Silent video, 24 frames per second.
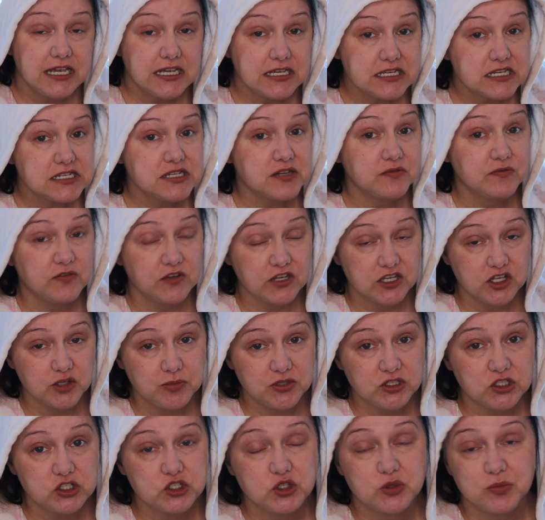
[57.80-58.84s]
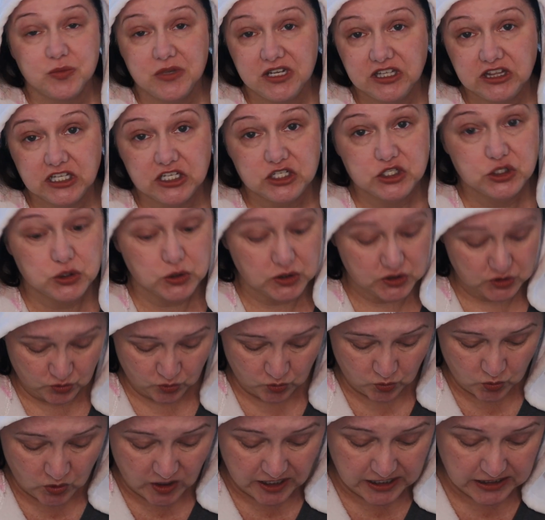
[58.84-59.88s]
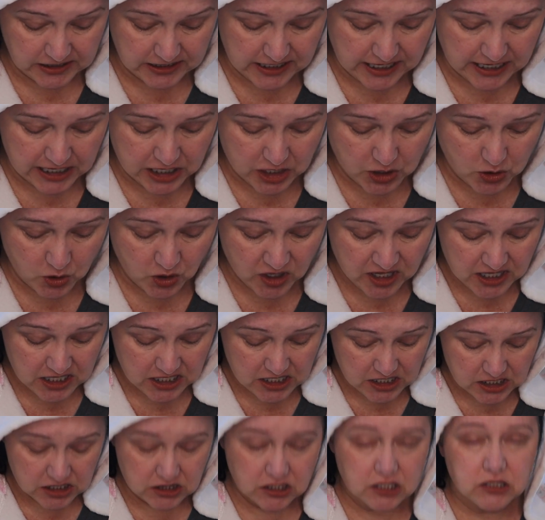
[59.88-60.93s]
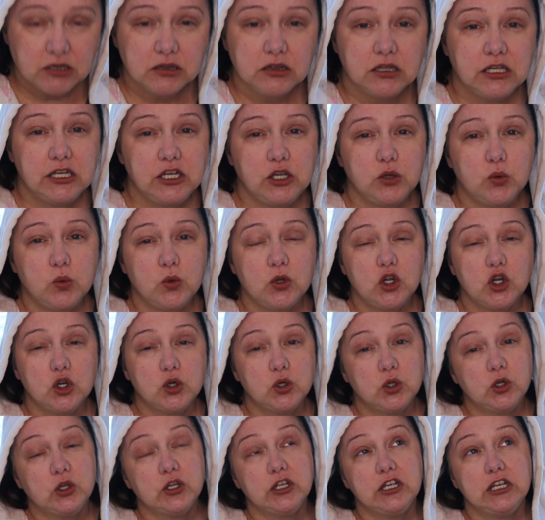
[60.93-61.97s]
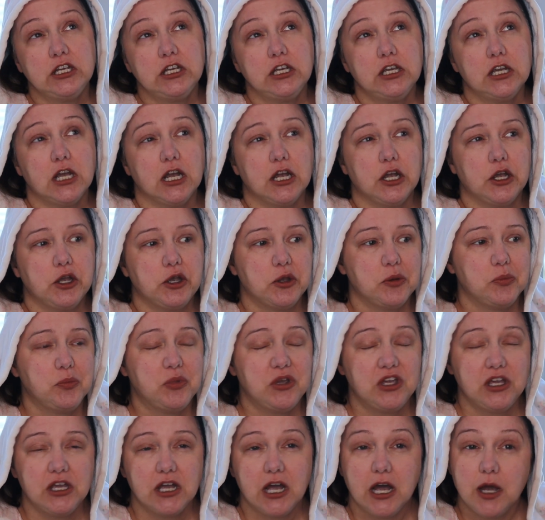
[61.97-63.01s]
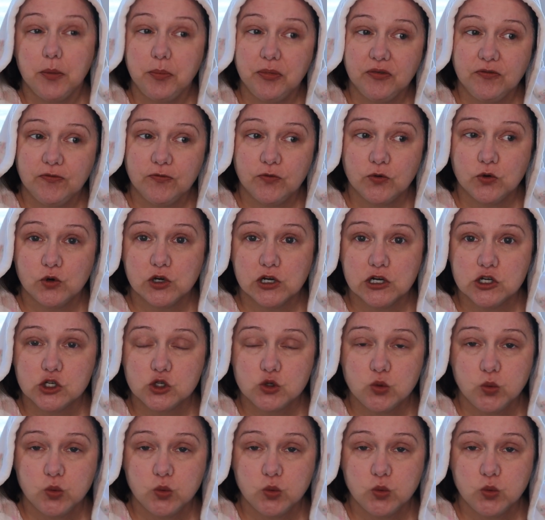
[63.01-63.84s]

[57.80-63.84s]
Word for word: is available to make that choice right now. The link will only be up for